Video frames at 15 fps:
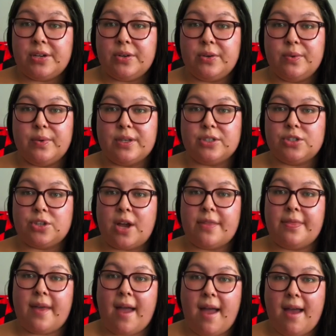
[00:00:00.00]
who was shot
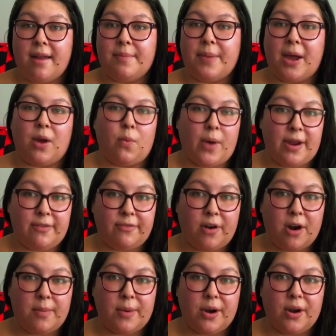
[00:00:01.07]
in the head by a white
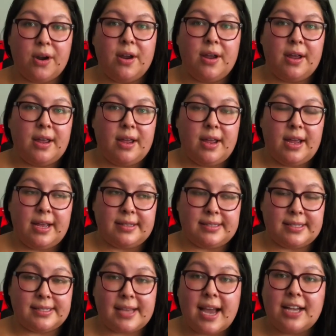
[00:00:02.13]
farmer in
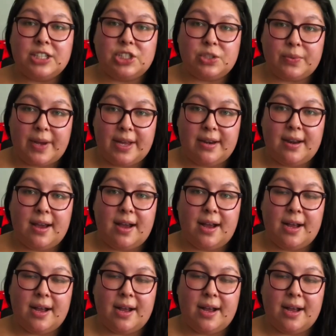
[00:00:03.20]
Saskatchewan.